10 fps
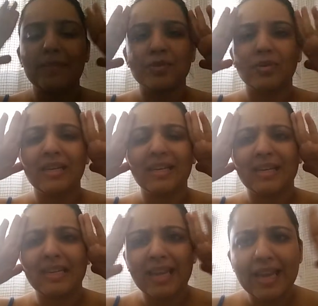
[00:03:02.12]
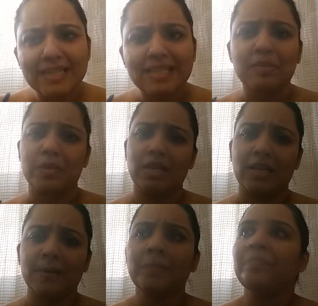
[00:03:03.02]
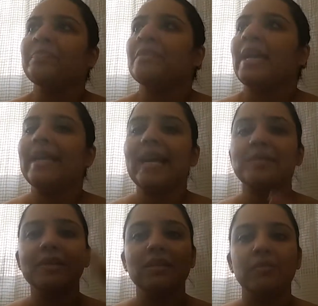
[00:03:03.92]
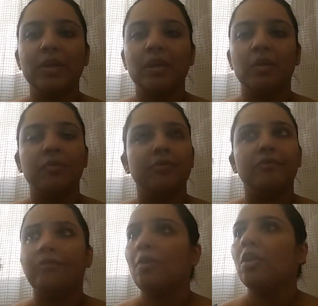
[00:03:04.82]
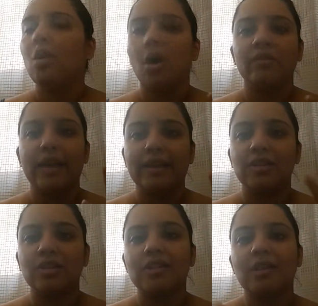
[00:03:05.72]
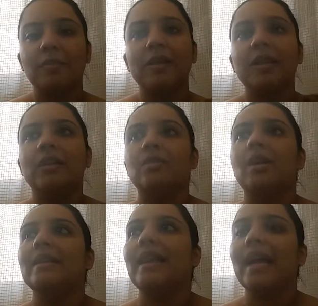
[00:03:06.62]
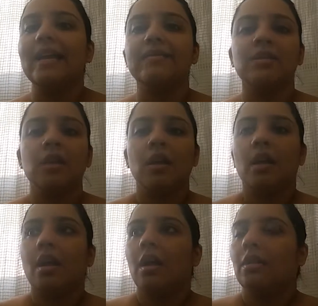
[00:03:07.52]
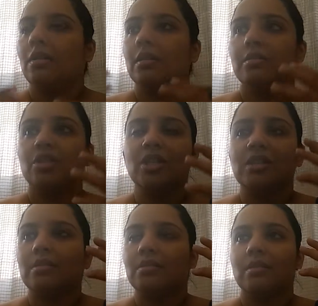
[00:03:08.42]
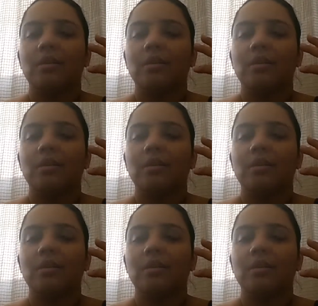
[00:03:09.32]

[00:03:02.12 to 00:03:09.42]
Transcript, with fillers: absolutely crazy week. It has been a week full of energies coming into our lives, just